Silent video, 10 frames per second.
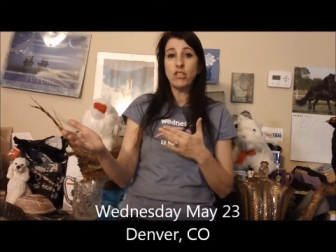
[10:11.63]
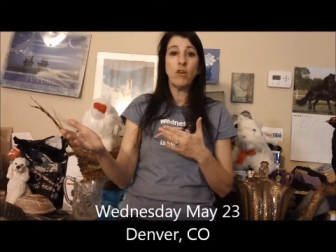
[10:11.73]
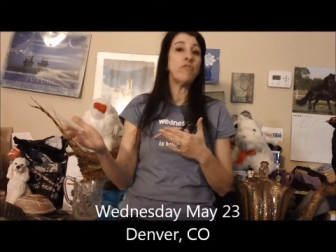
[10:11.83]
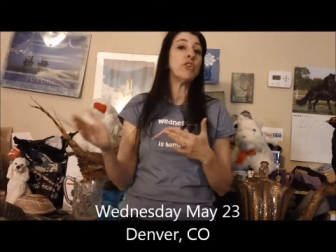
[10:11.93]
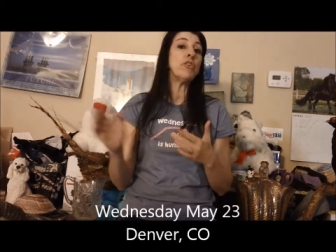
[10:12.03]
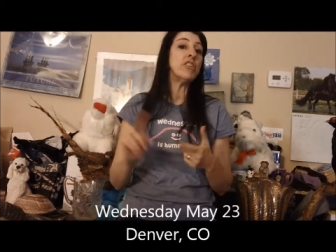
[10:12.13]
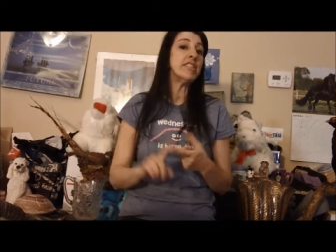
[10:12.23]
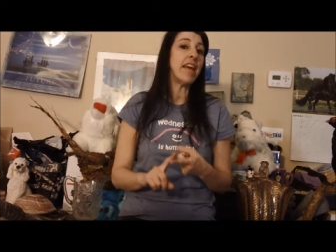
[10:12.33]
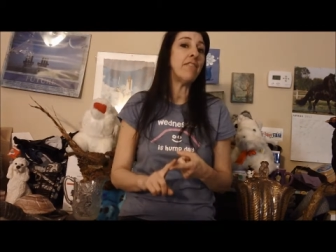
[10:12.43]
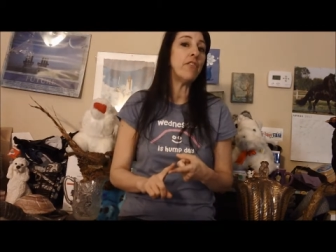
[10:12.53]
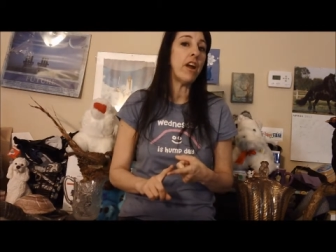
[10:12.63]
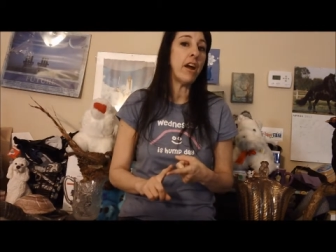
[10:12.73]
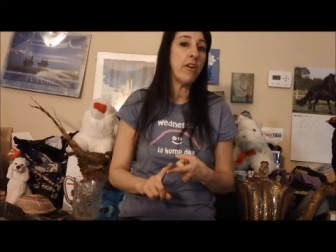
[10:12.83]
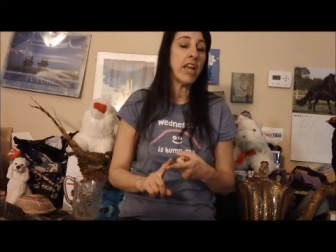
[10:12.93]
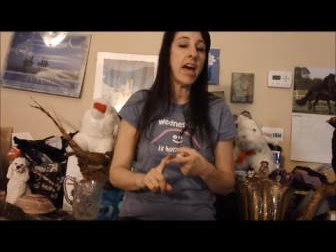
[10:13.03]
So if you're in the Denver
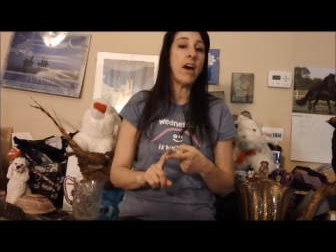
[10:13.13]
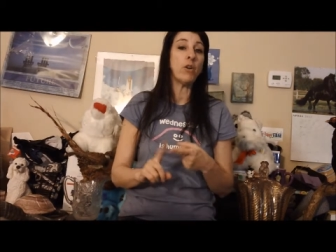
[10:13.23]
area